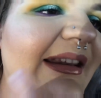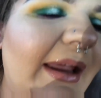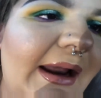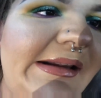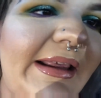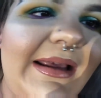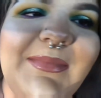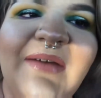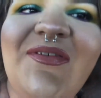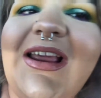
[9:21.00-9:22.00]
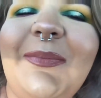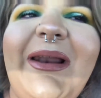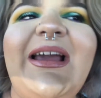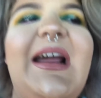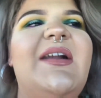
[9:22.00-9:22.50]
lines in my face, but
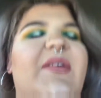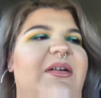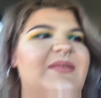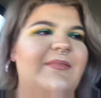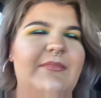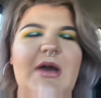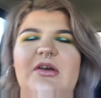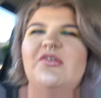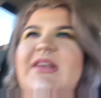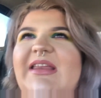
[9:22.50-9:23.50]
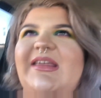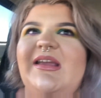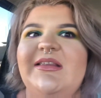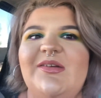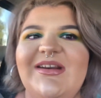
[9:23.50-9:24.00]
I kind of understand that
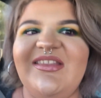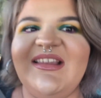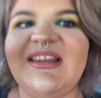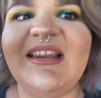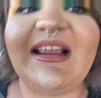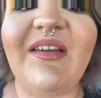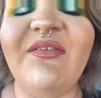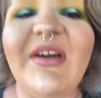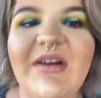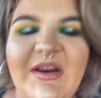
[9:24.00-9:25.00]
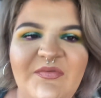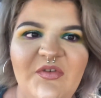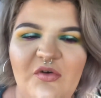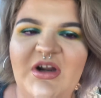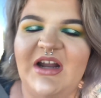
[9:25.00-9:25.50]
considering this is a very
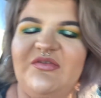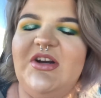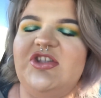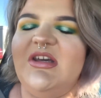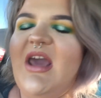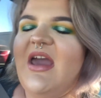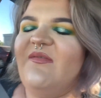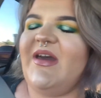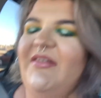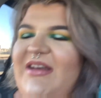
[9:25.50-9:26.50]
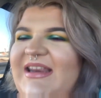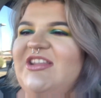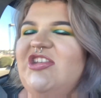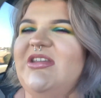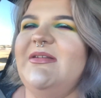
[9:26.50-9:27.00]
full coverage
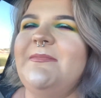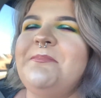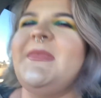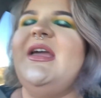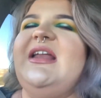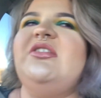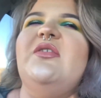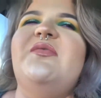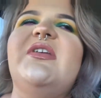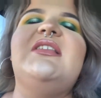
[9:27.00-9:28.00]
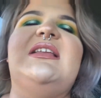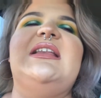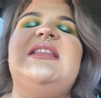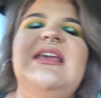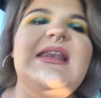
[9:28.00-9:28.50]
foundation. And I do feel it just a
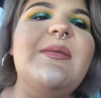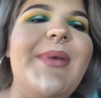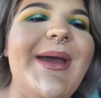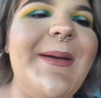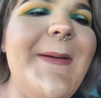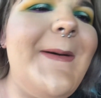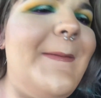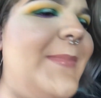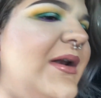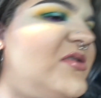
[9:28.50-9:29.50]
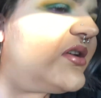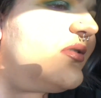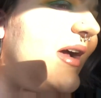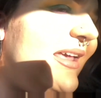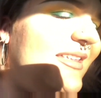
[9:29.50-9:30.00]
teeny bit. But in
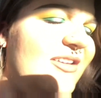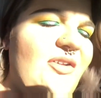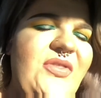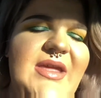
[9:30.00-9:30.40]
general, I still think